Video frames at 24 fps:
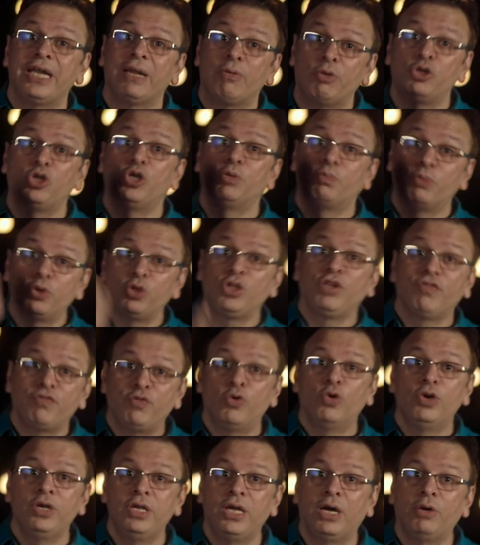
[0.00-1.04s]
I wanted to put the
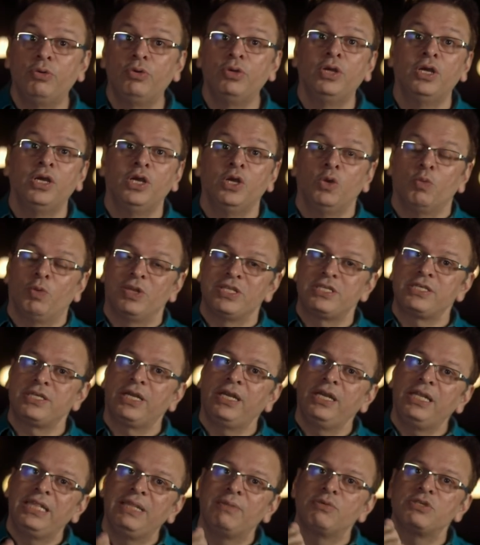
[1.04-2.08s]
phone down when
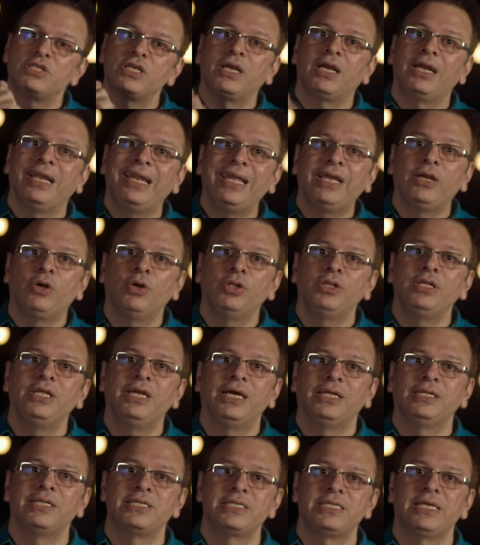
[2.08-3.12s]
suddenly there was a click on the
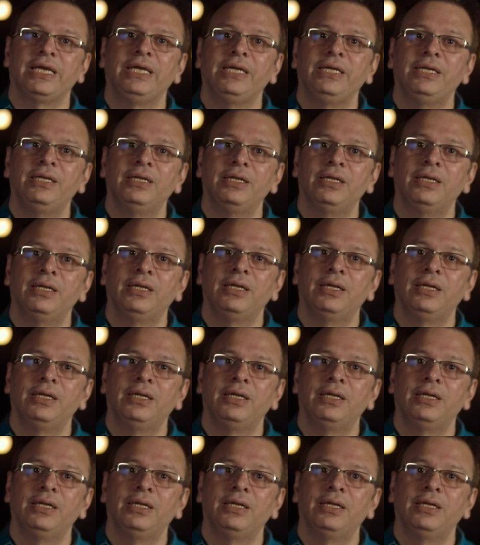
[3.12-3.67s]
other side.